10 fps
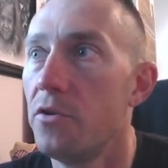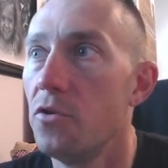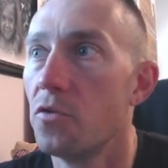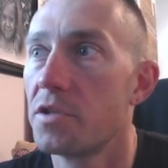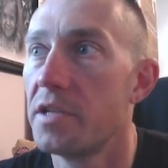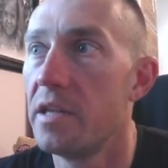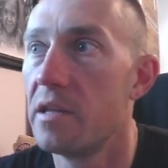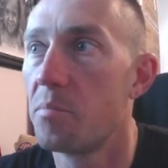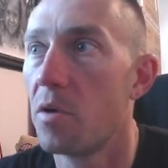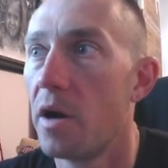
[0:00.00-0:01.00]
you'll see
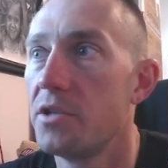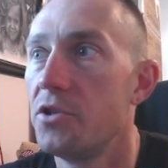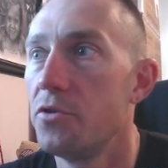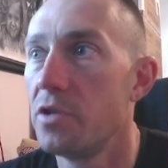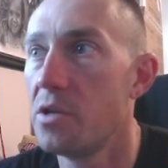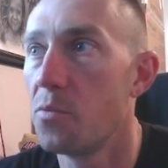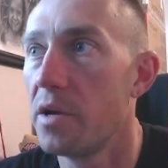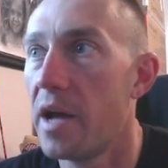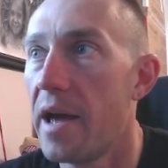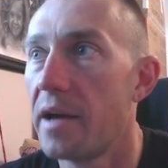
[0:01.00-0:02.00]
that price usually
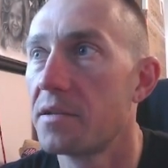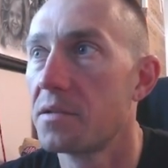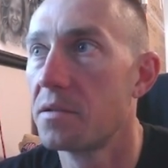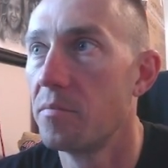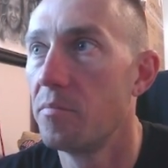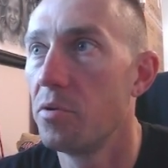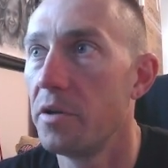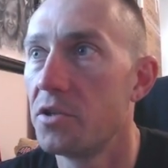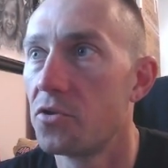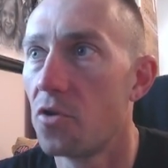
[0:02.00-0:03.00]
reacts
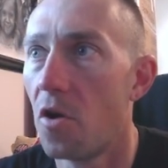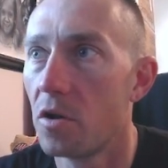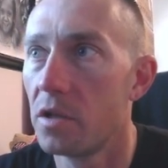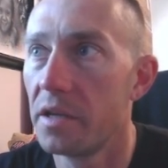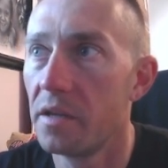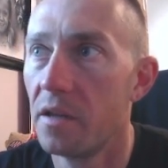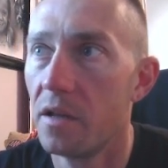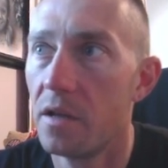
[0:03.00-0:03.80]
pretty strongly